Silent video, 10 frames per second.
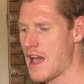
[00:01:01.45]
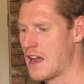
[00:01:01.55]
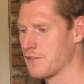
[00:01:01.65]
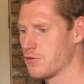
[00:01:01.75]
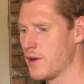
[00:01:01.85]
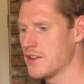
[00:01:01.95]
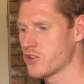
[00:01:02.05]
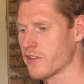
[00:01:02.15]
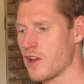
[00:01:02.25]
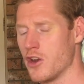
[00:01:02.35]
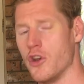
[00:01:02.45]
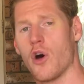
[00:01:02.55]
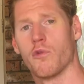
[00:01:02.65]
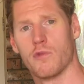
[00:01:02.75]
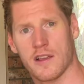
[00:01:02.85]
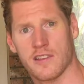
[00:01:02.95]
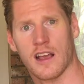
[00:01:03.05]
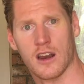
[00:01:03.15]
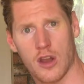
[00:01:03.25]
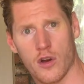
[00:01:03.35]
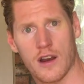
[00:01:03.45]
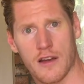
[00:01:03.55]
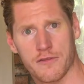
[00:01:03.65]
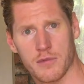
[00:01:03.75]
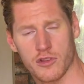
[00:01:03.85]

And if we're just not resting long enough